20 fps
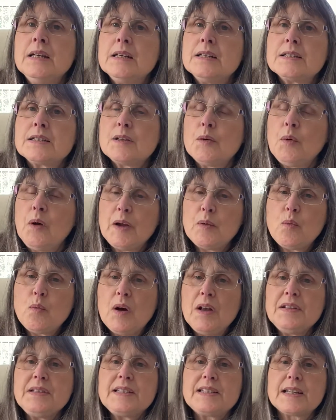So I
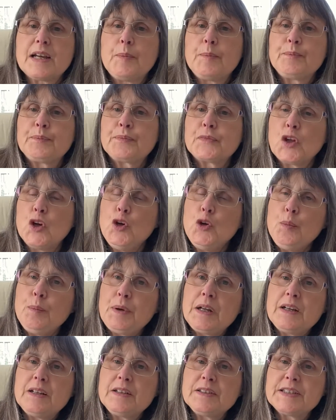wonder who
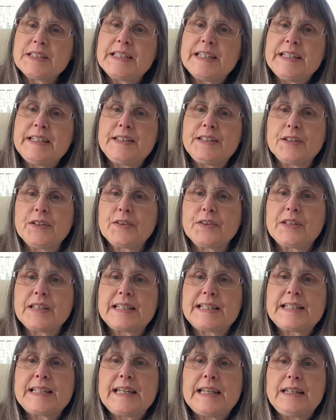planted the
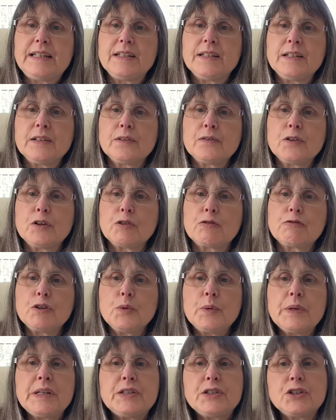seed that
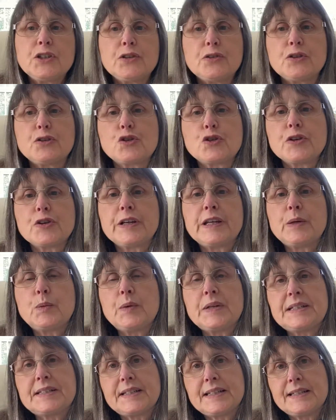grew into the tree we
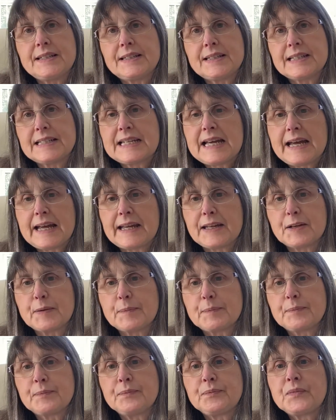see today.
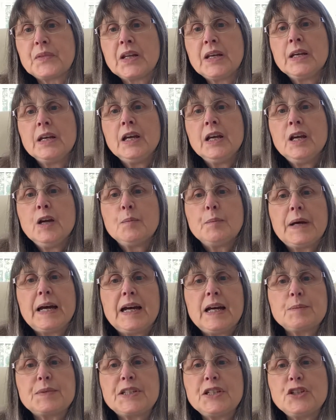
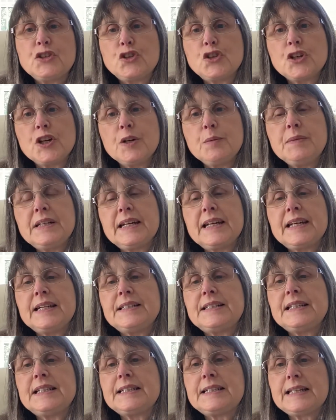Perhaps it
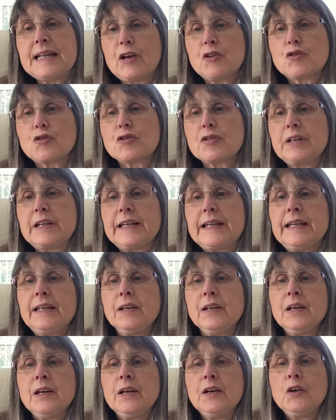germinated naturally,
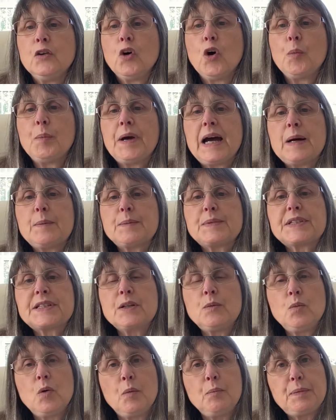or perhaps
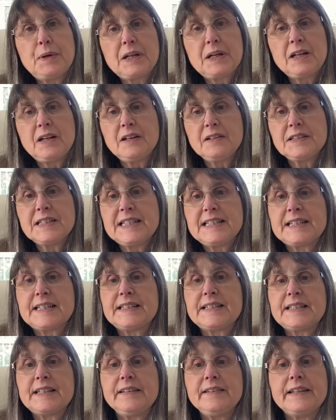someone planted
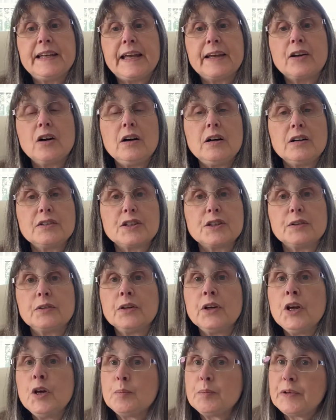it in their garden
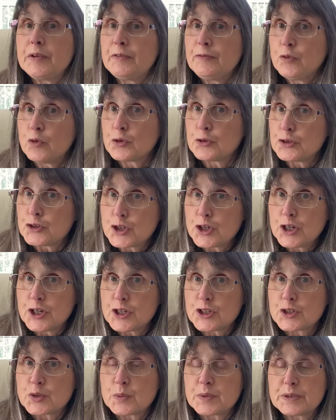before the
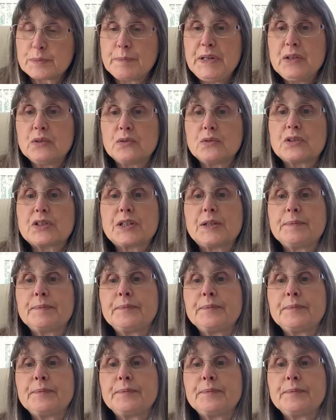church was built.